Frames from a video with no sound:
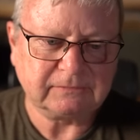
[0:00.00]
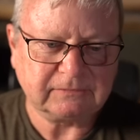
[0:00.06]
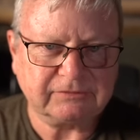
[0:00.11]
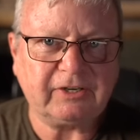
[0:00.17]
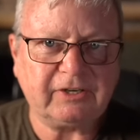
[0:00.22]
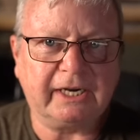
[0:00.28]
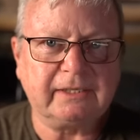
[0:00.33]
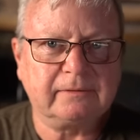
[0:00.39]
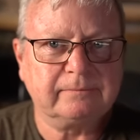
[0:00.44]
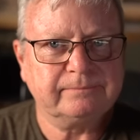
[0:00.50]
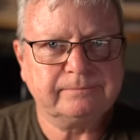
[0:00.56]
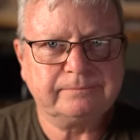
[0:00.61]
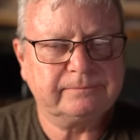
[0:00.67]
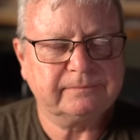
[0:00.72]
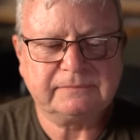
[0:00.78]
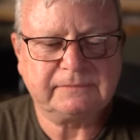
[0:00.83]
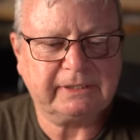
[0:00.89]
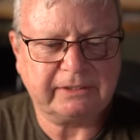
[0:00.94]
Fine.
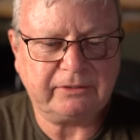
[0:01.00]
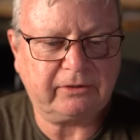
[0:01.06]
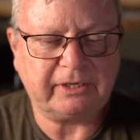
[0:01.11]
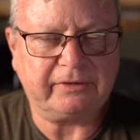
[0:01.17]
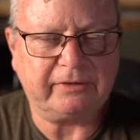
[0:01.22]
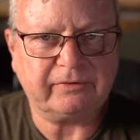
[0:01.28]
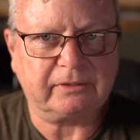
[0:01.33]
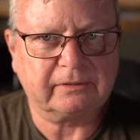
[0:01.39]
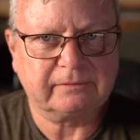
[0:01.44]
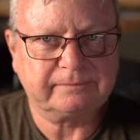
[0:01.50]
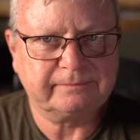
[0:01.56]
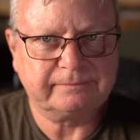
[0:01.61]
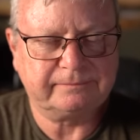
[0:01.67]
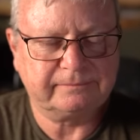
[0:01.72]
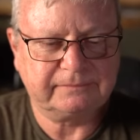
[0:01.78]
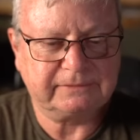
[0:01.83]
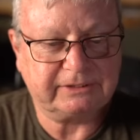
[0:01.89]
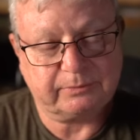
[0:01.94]
They're not even.
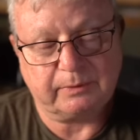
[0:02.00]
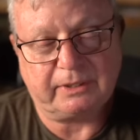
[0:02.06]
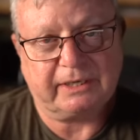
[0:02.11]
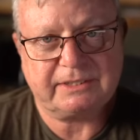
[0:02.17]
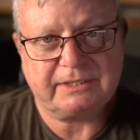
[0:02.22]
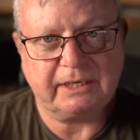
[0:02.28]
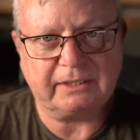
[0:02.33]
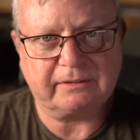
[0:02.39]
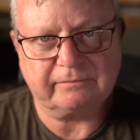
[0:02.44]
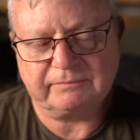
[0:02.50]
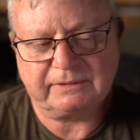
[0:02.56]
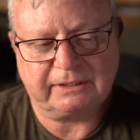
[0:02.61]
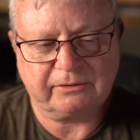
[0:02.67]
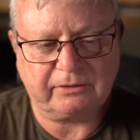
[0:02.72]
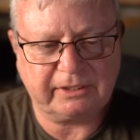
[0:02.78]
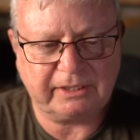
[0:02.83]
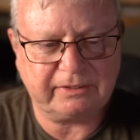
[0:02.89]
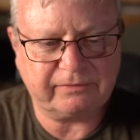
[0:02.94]
That's what I said. They're
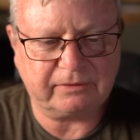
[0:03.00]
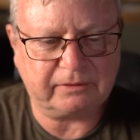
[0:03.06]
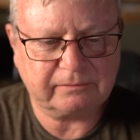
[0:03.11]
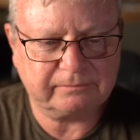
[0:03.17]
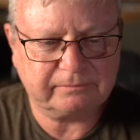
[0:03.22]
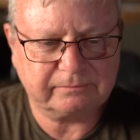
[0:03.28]
not even.